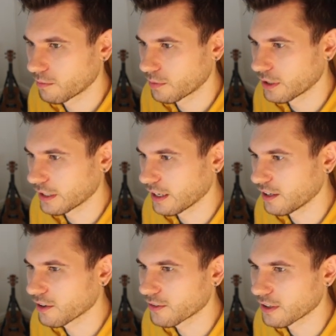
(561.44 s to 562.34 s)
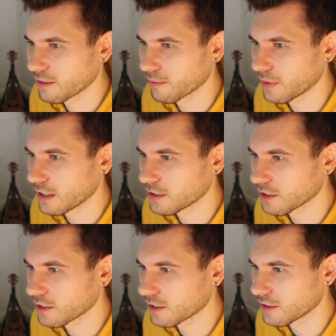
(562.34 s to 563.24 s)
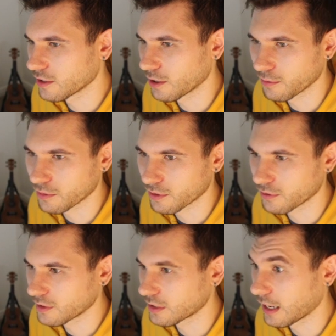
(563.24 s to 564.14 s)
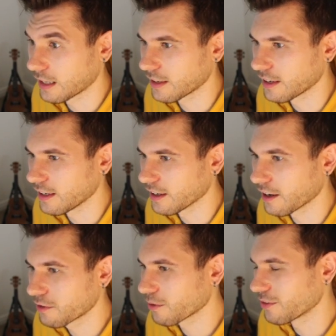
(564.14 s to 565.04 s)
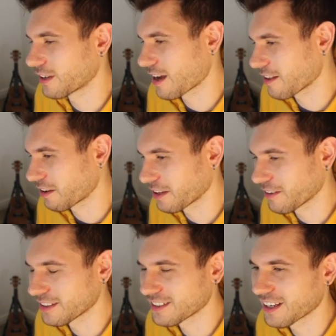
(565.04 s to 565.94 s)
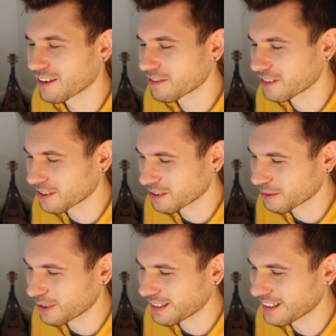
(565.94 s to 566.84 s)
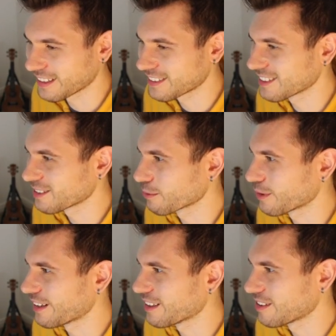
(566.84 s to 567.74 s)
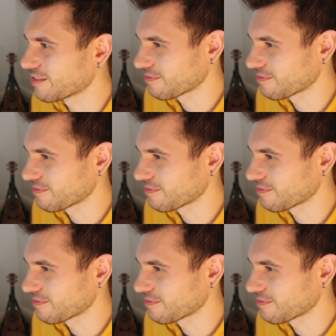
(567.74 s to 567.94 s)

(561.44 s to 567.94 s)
But again, nothing major in terms of styling here. I thought the calculator itself looked quite nice as well.